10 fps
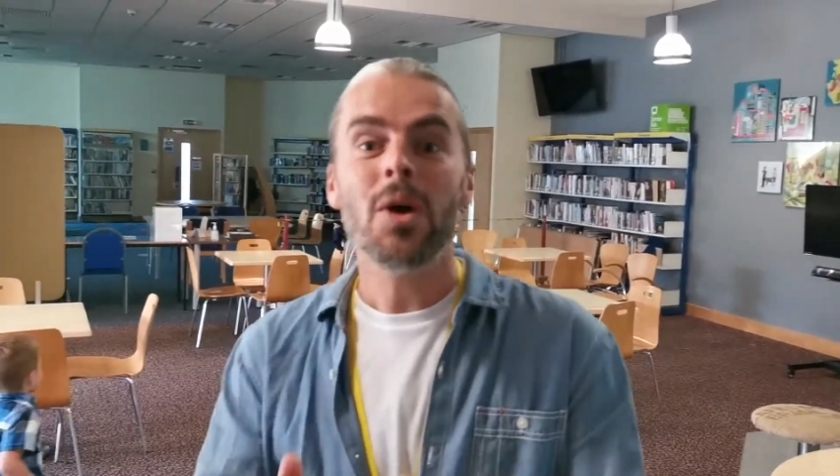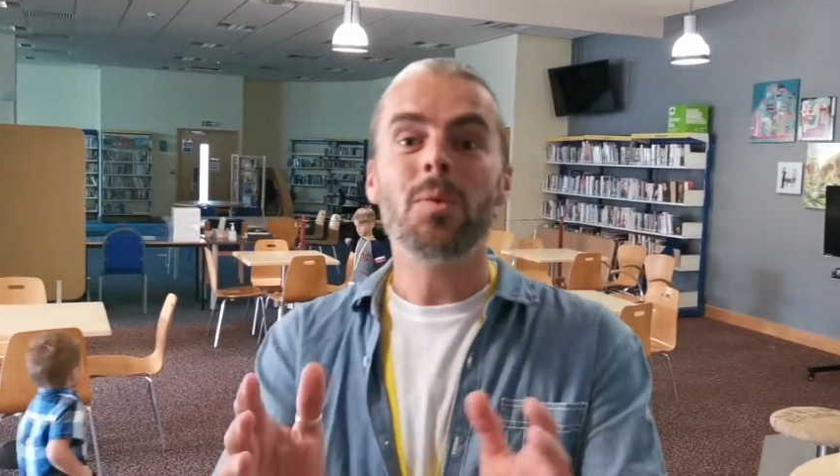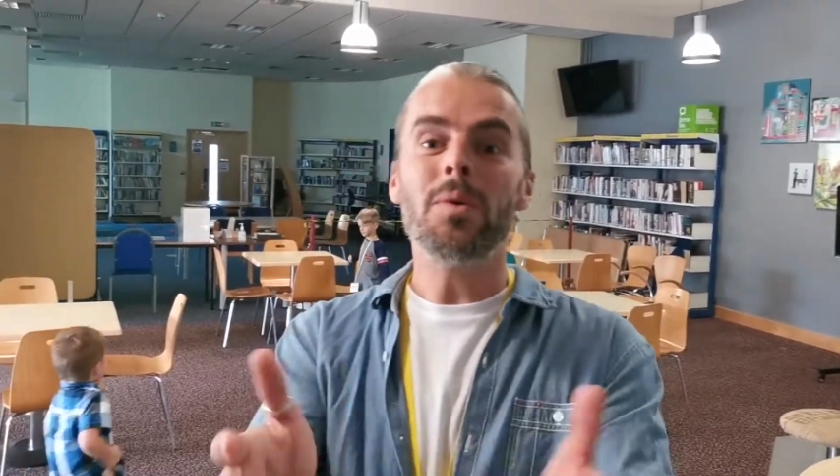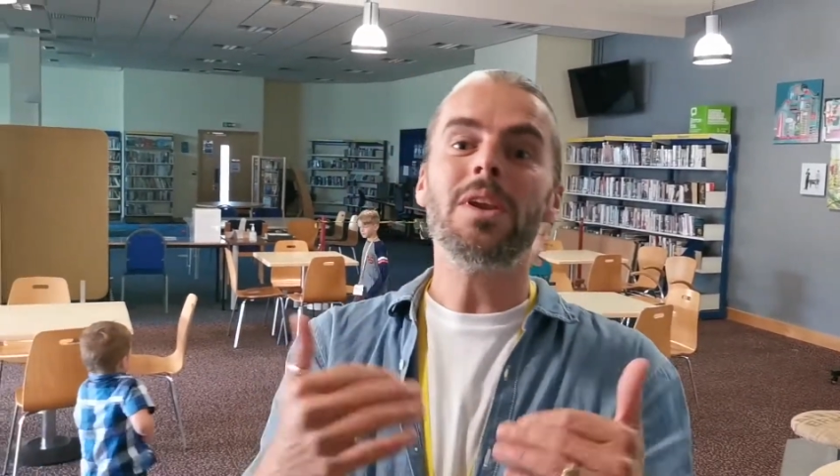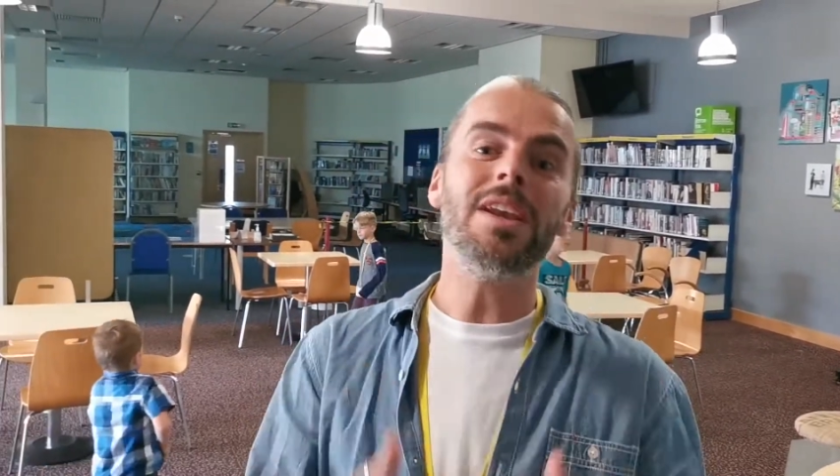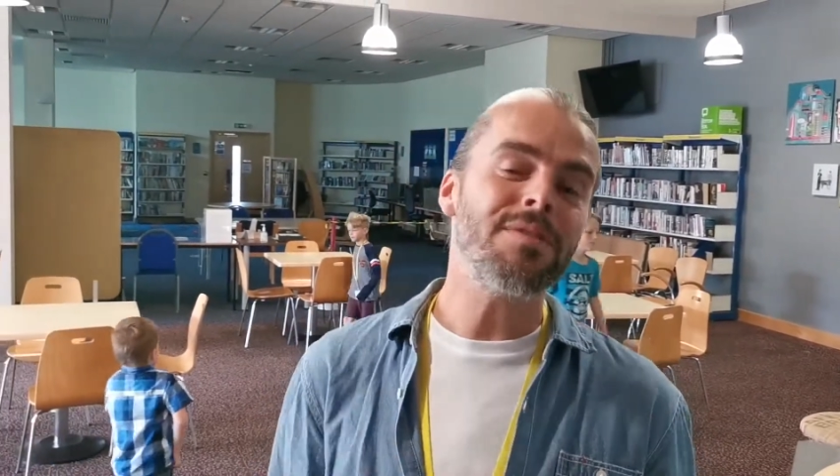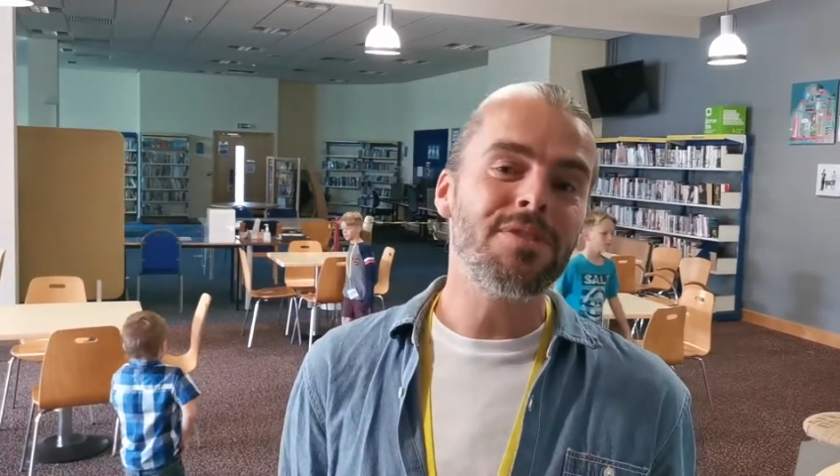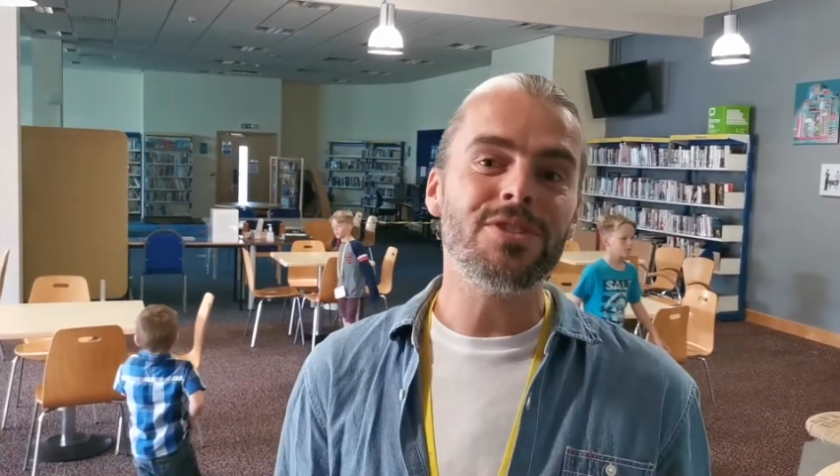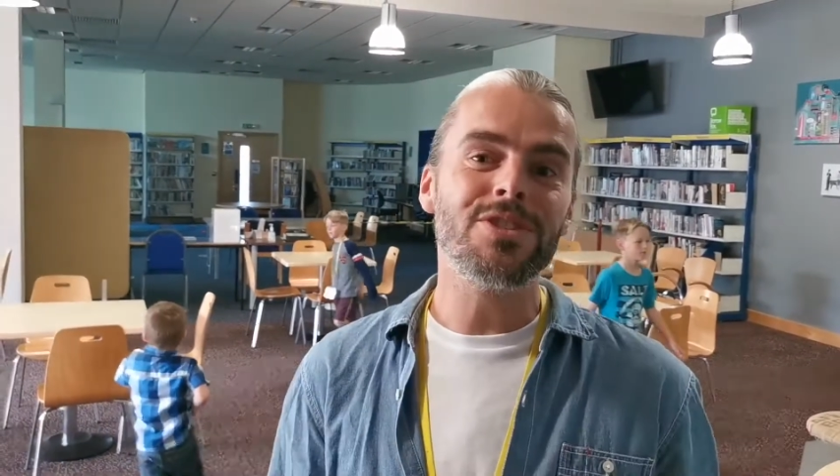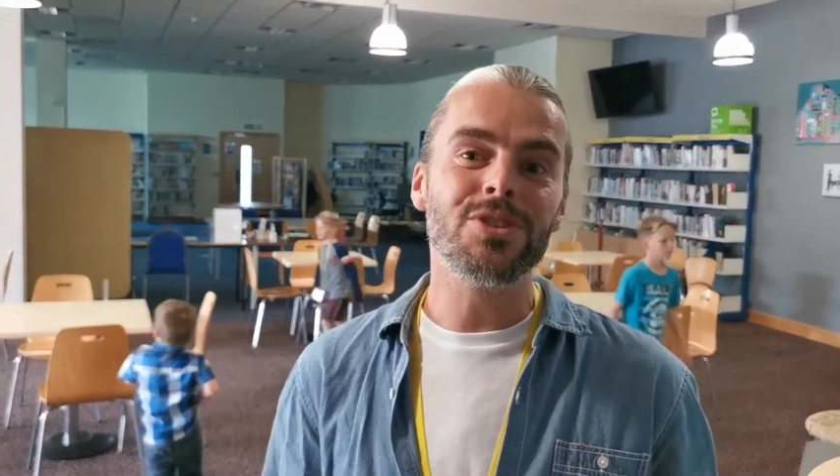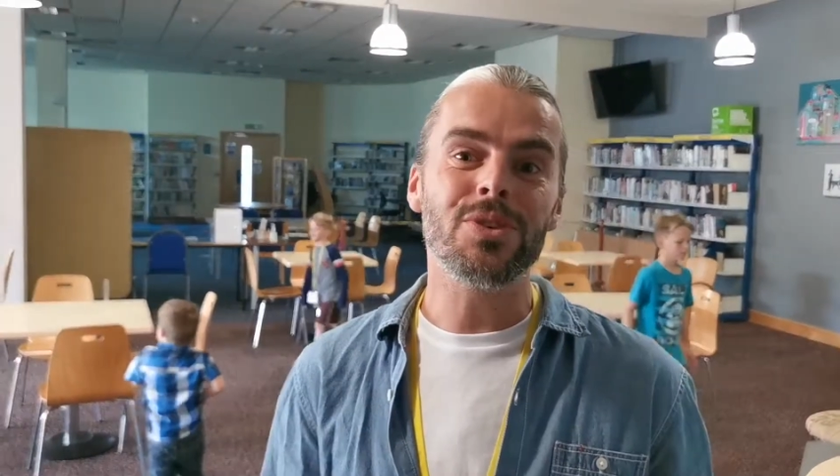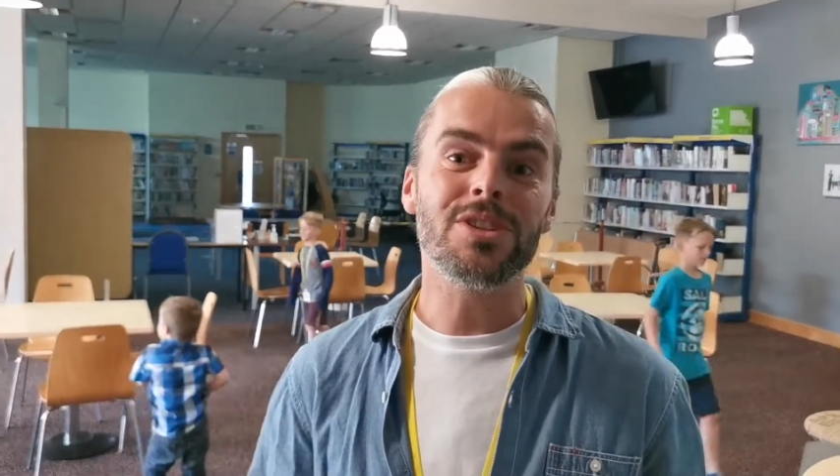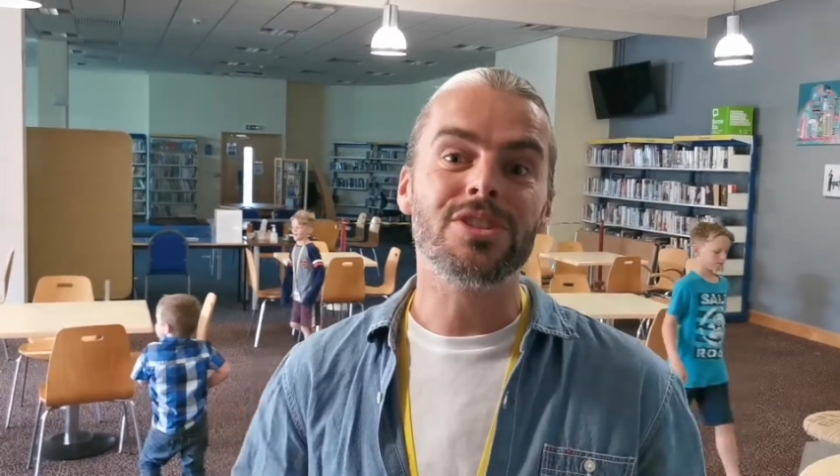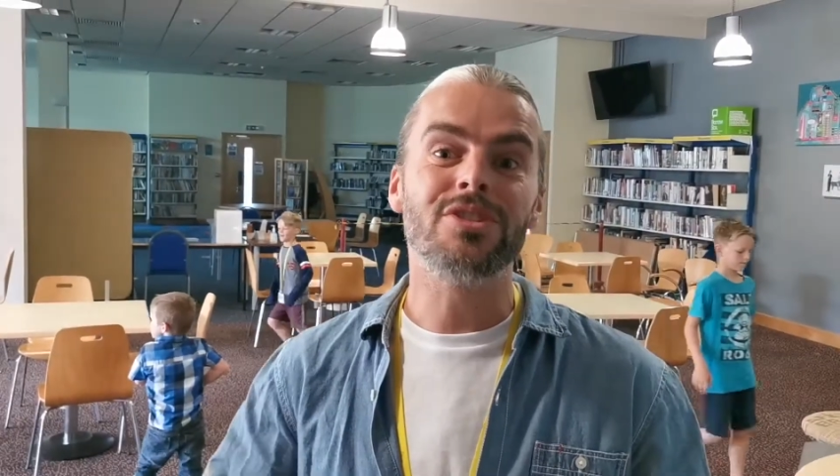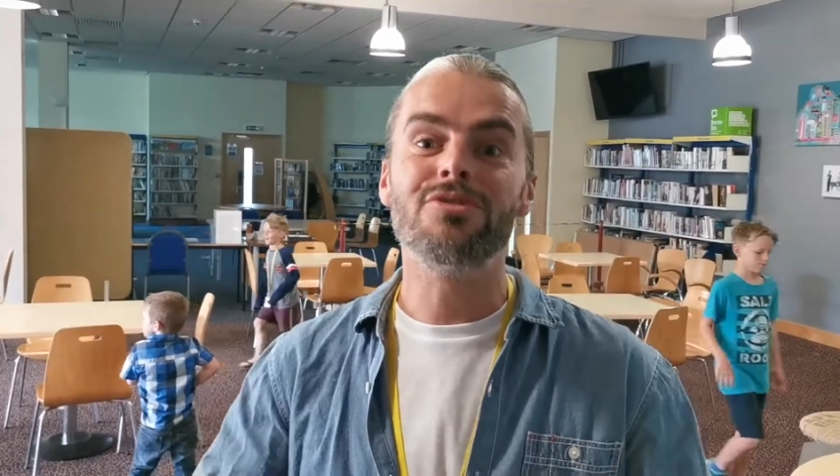we would love for you to join
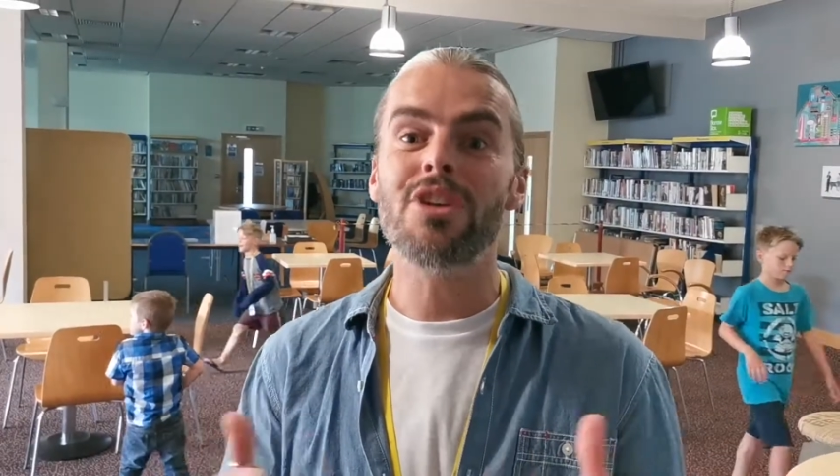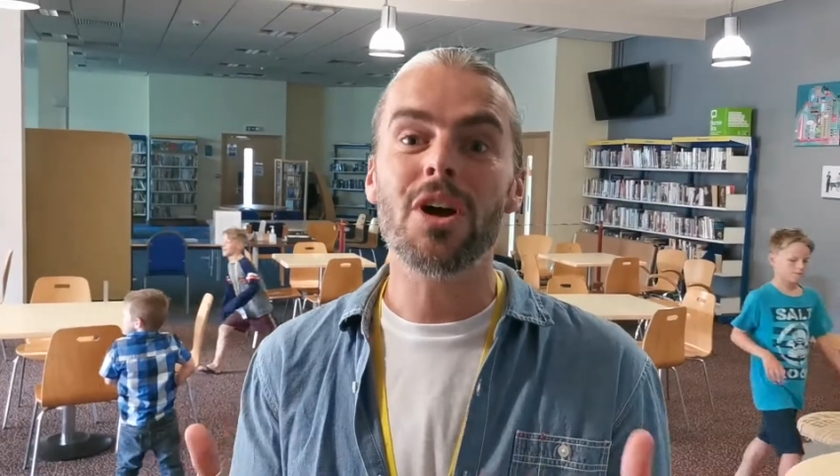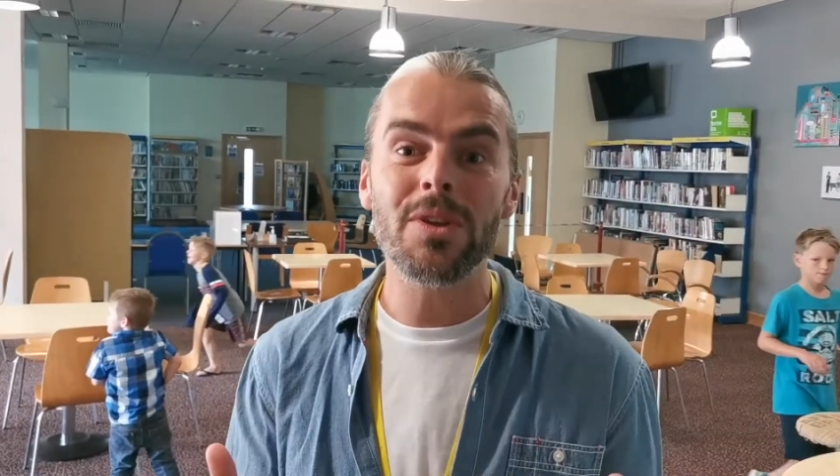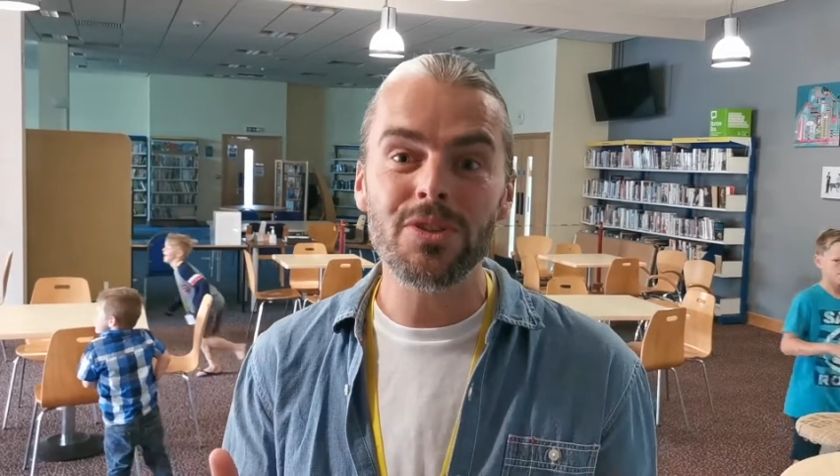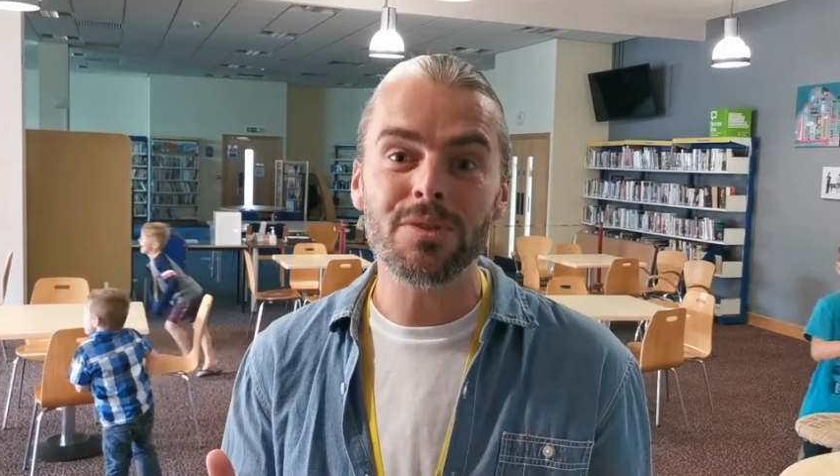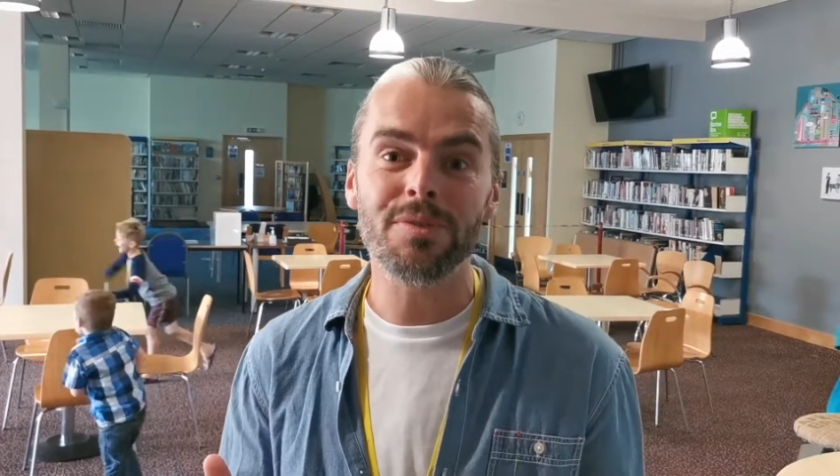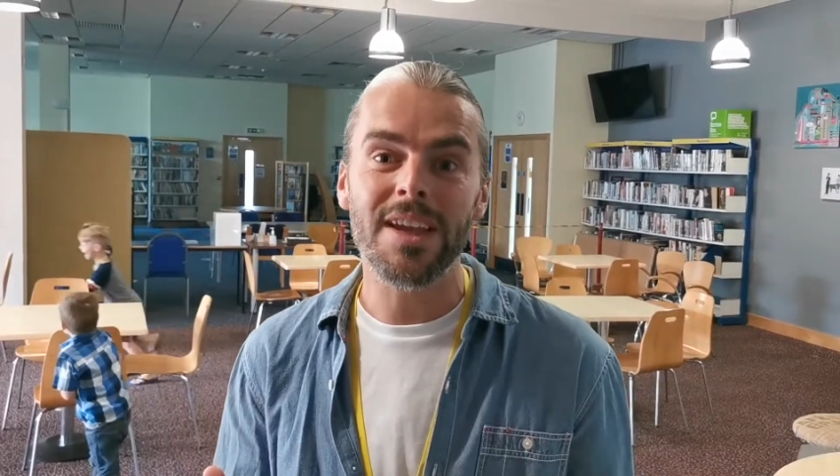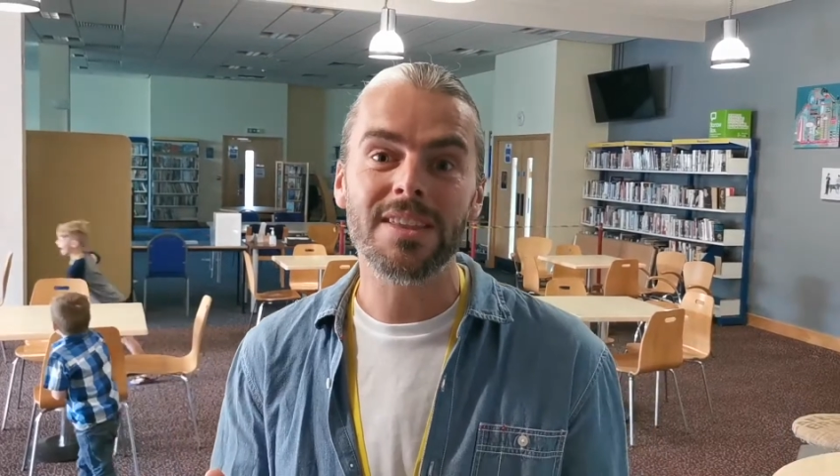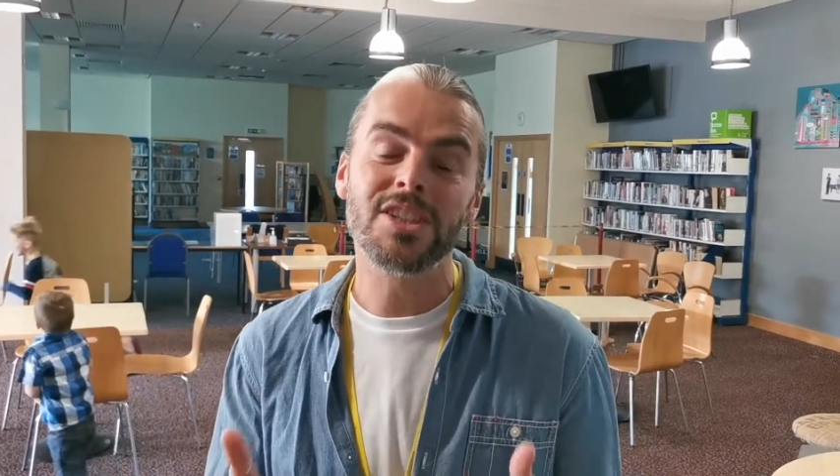us to grow in your faith,